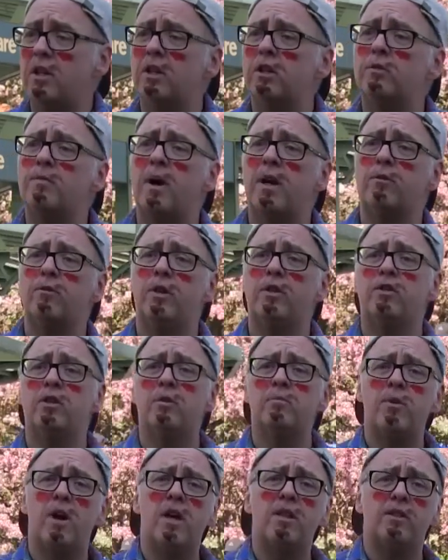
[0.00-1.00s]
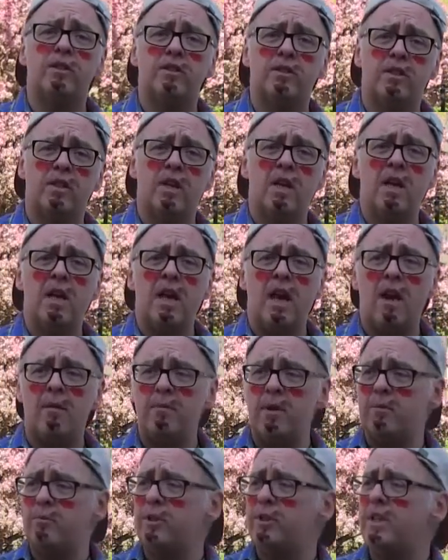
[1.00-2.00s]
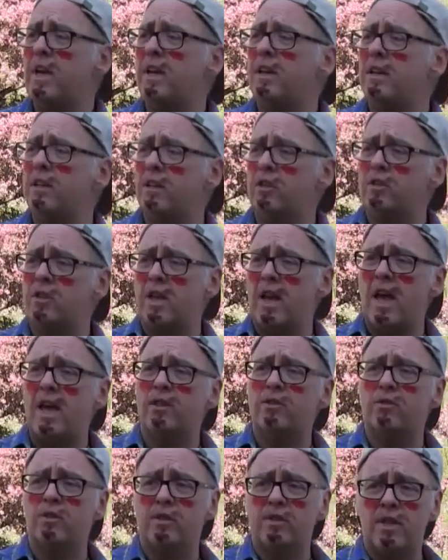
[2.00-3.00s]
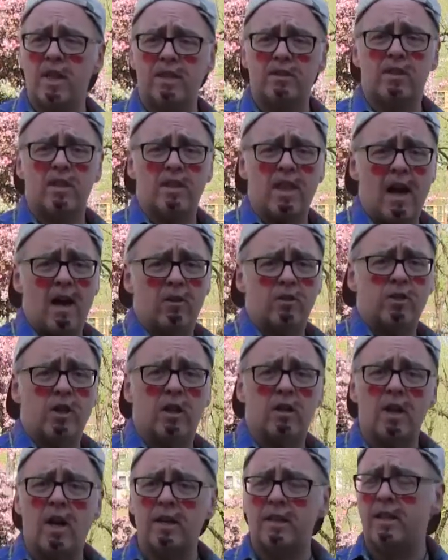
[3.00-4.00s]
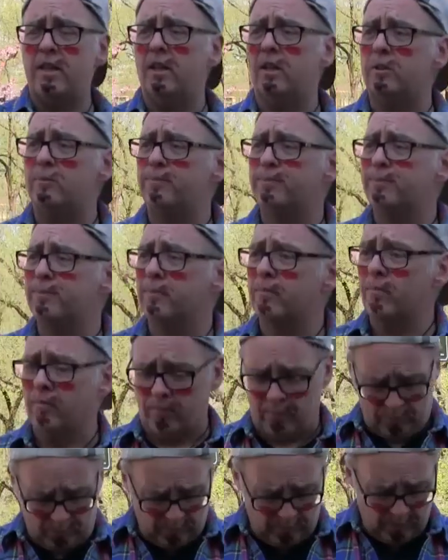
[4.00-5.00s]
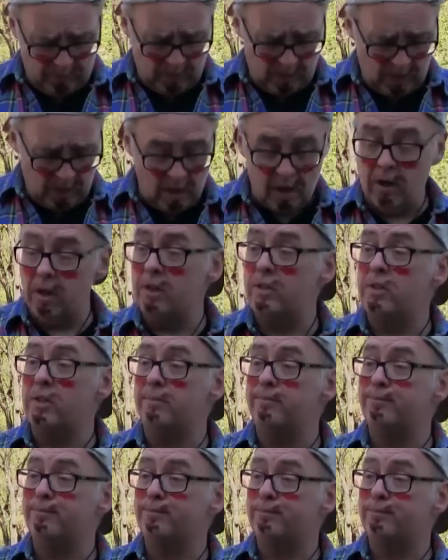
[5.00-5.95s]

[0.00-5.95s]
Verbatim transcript: years, my Christian brothers have been pretending there's an asterisk next to Thou shalt not kill. There isn't.